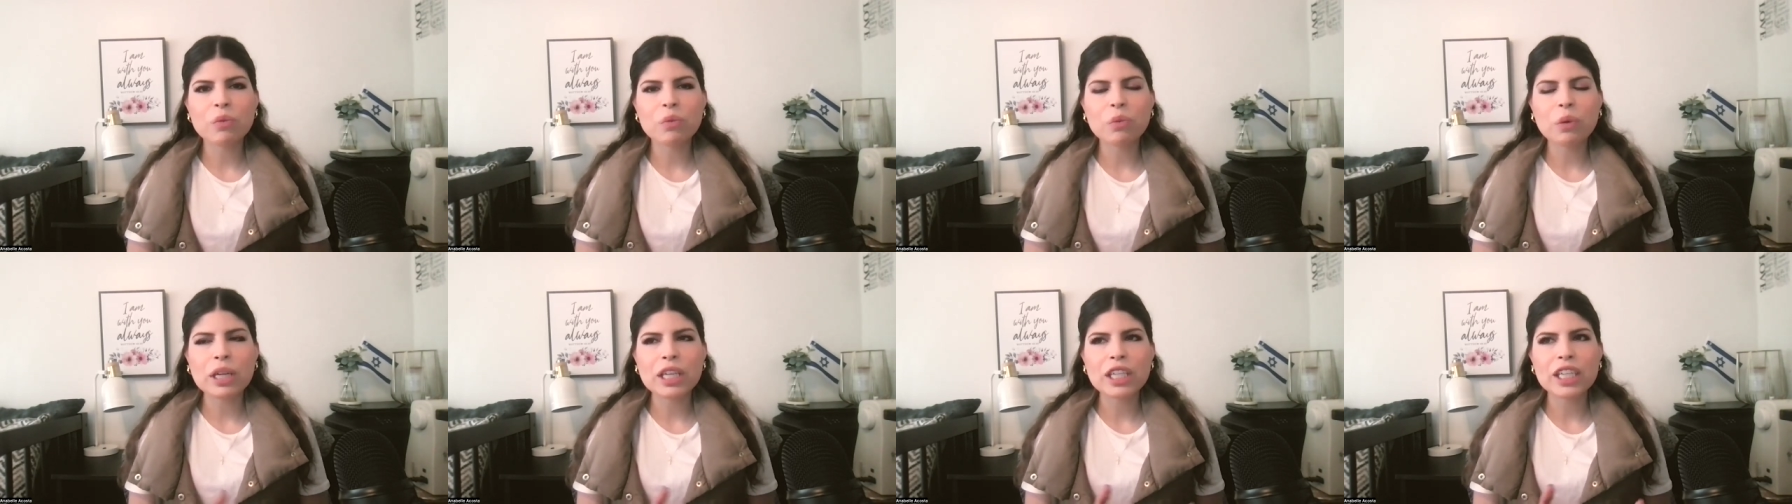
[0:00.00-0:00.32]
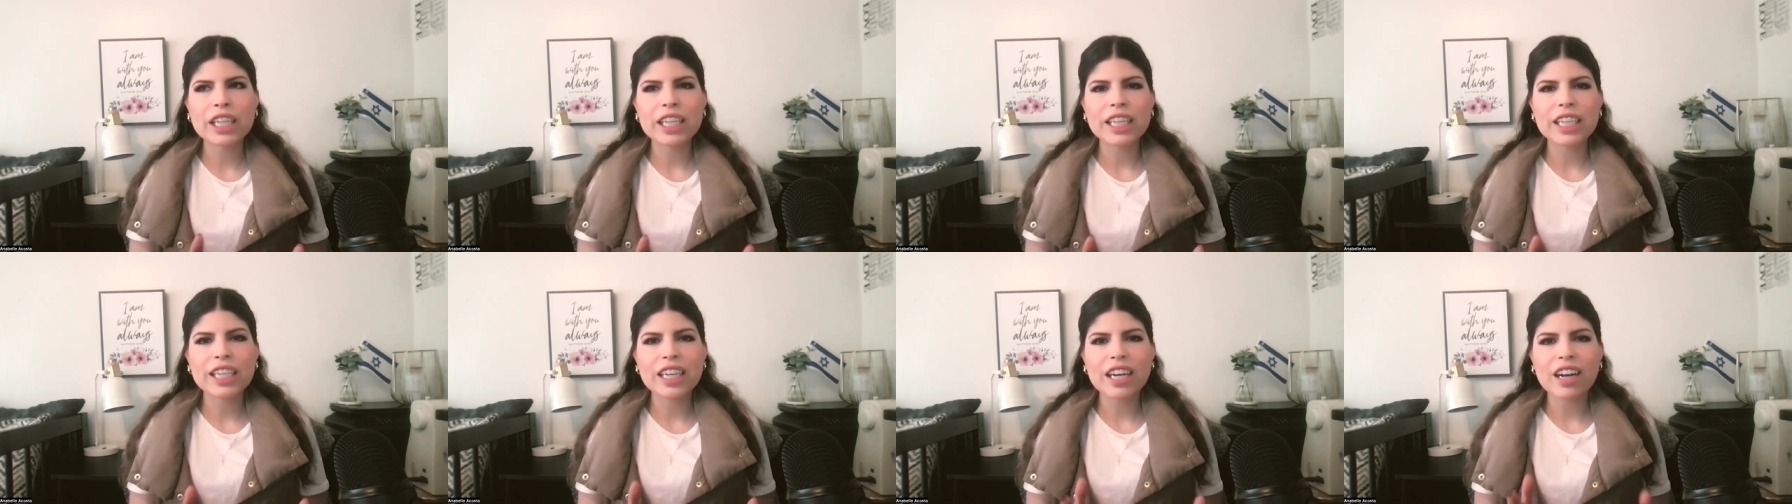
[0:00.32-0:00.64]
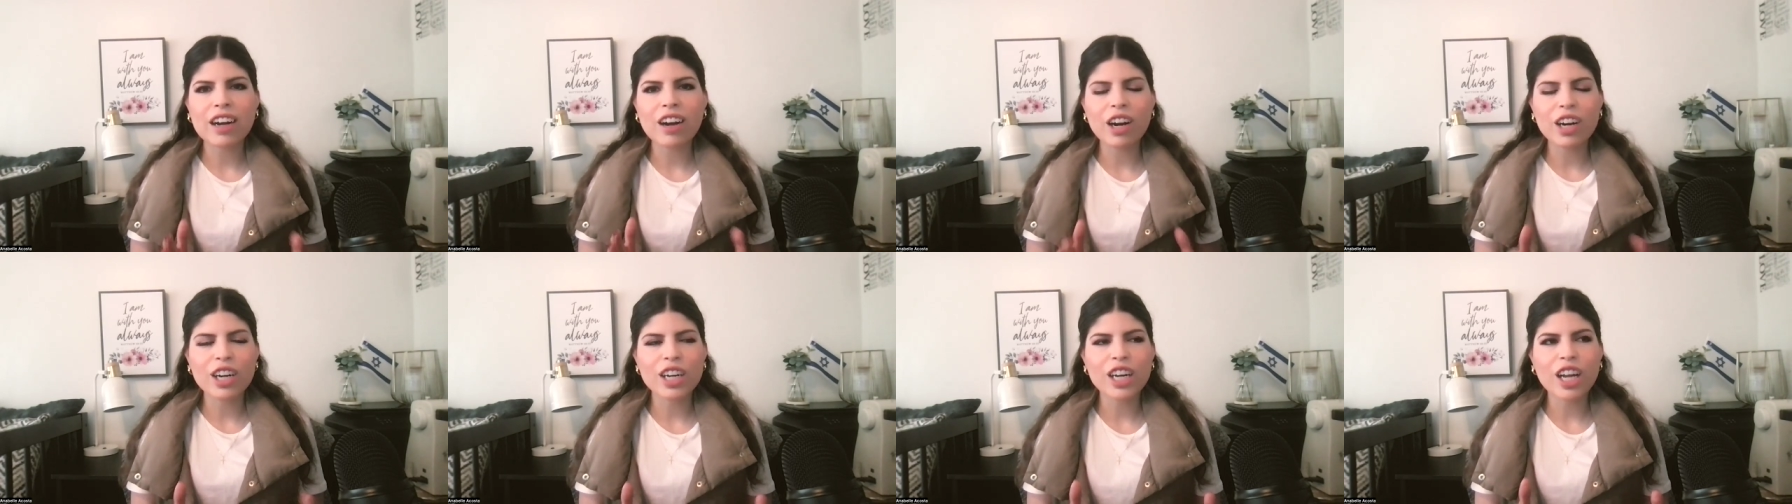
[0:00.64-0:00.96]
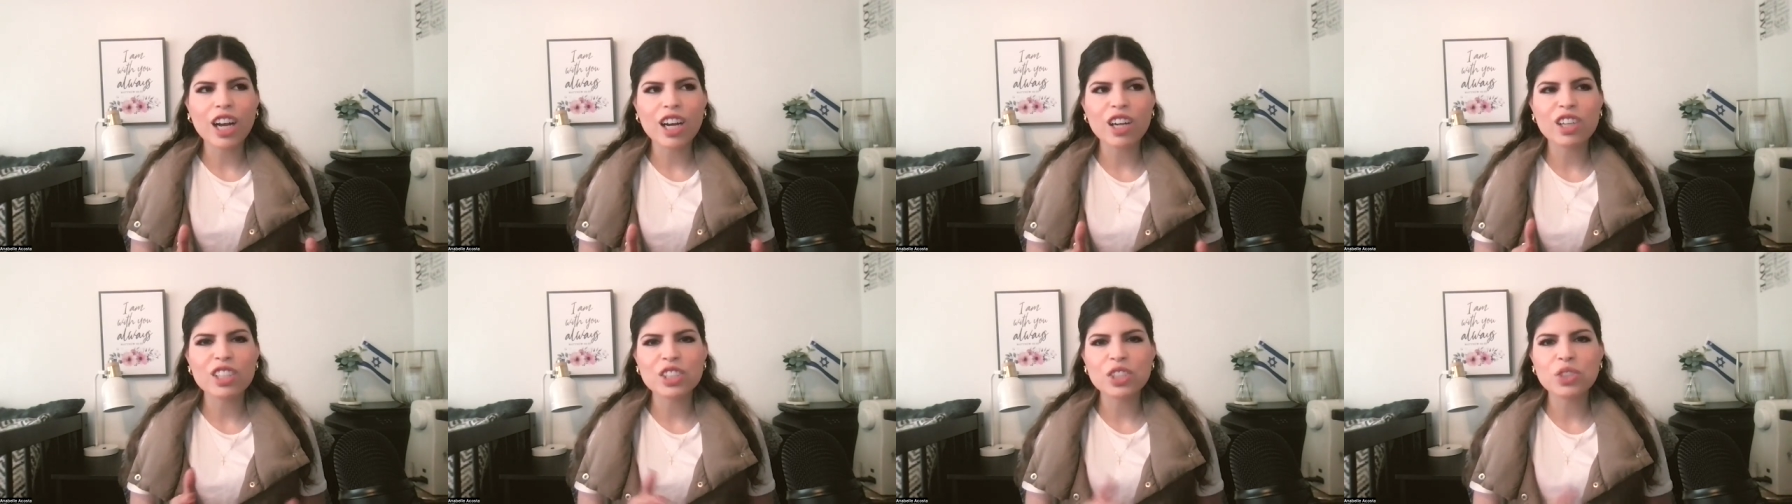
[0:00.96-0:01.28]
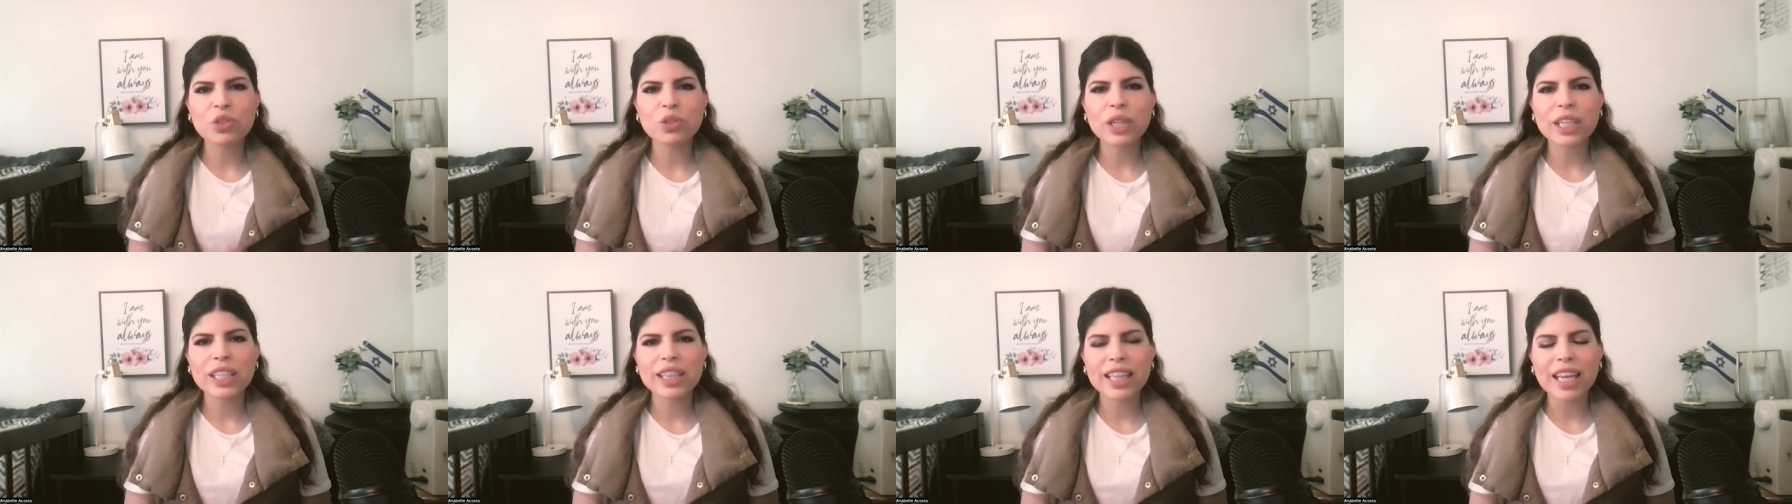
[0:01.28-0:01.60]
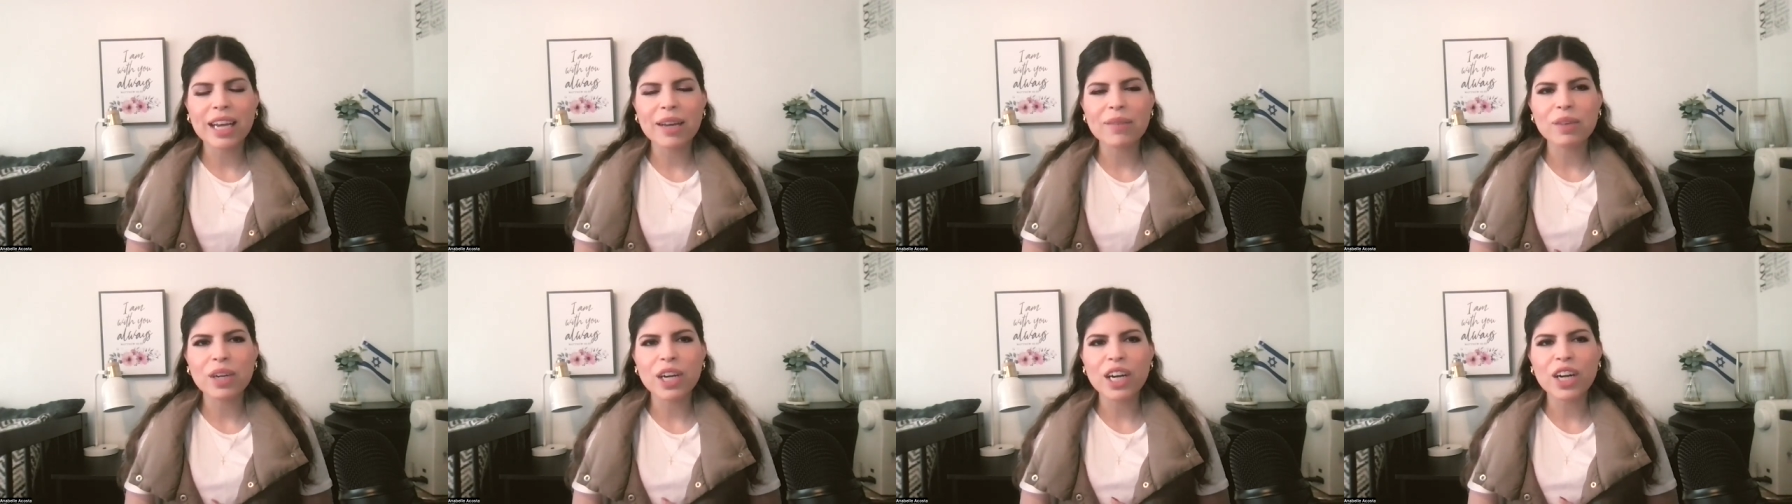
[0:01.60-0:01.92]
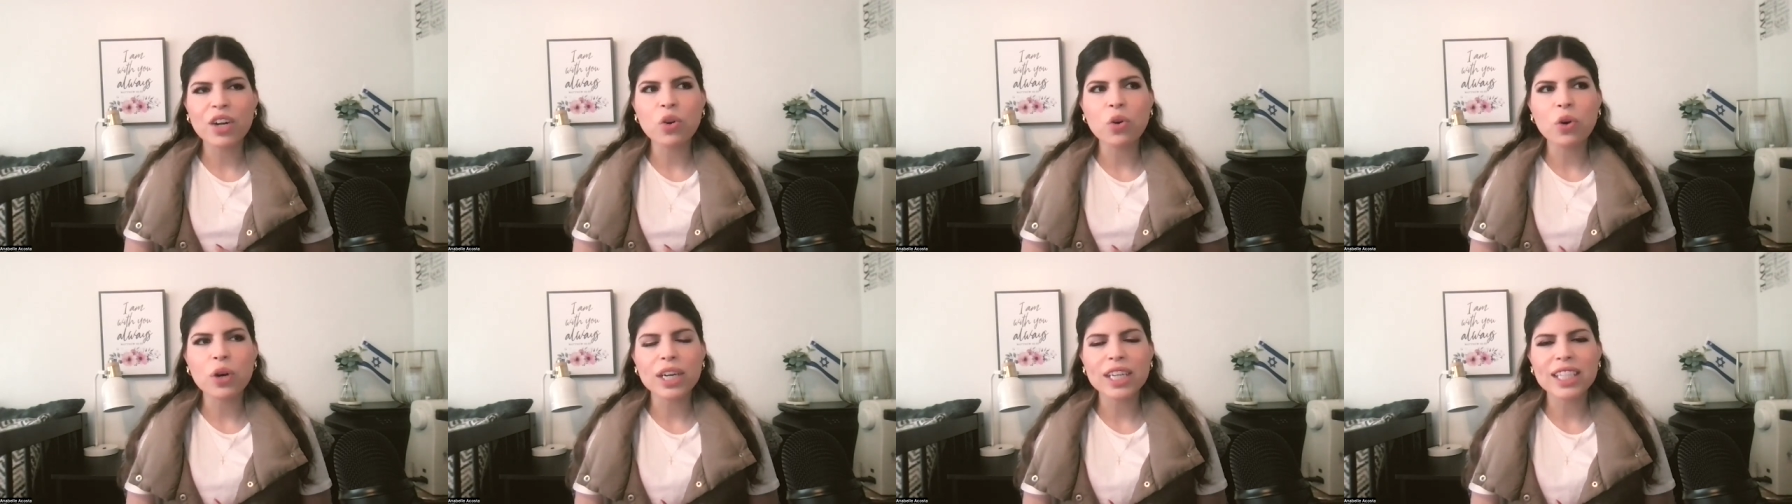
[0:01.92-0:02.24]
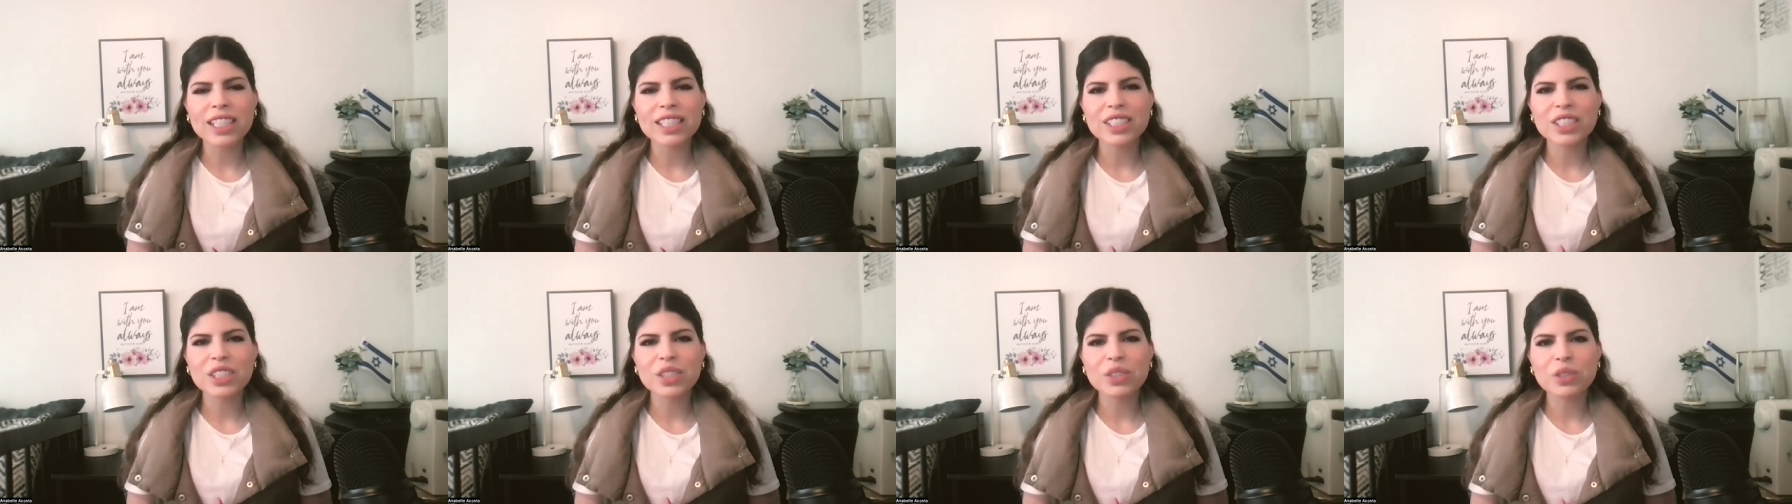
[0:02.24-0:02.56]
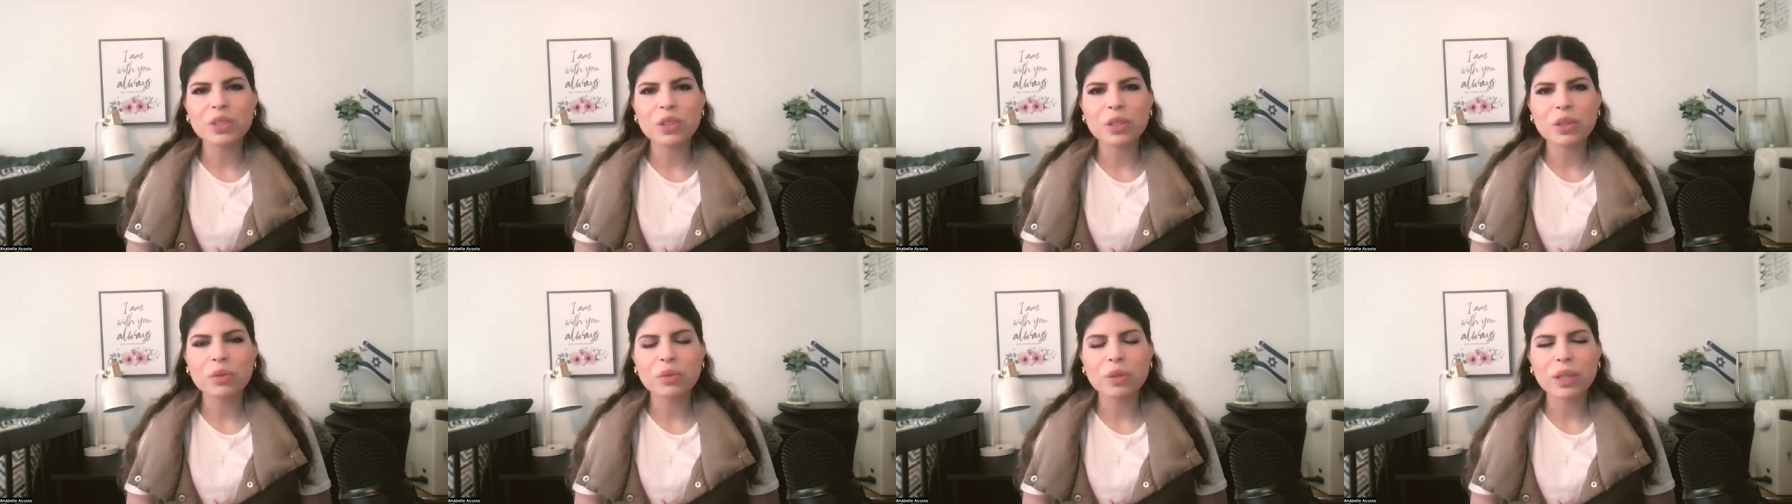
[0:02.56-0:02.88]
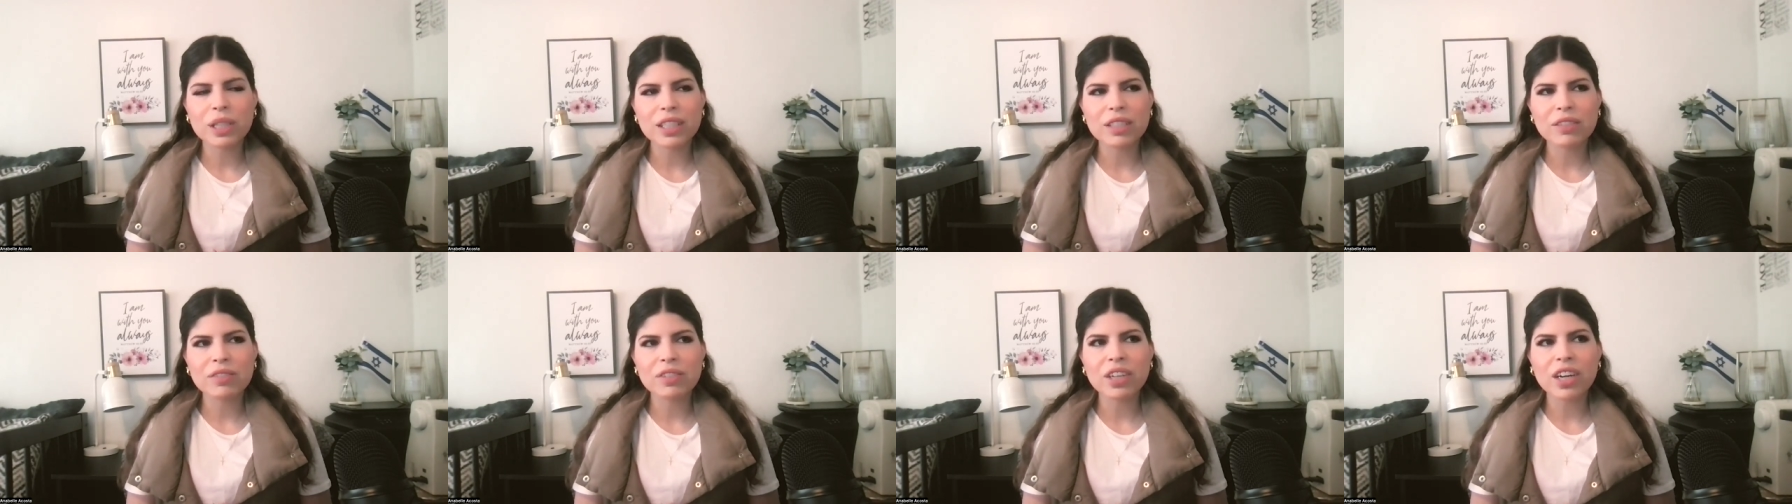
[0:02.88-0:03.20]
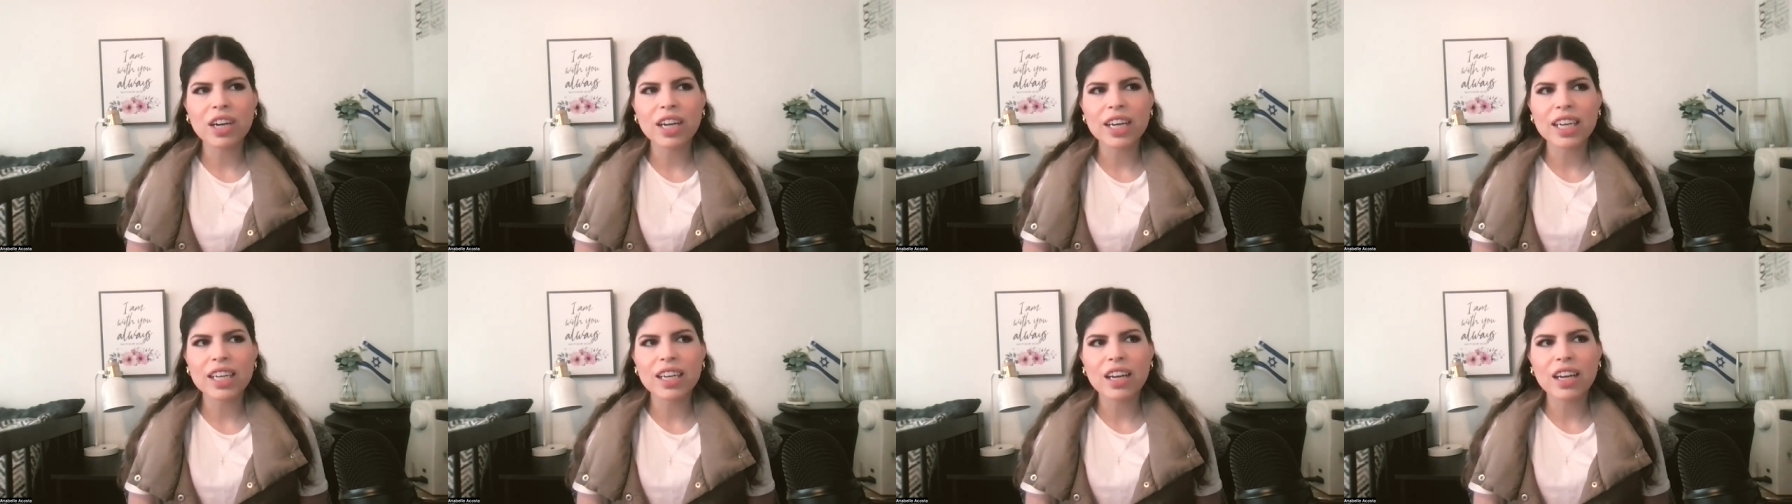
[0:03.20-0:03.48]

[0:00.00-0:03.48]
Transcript: we are not doing them according to the will of God.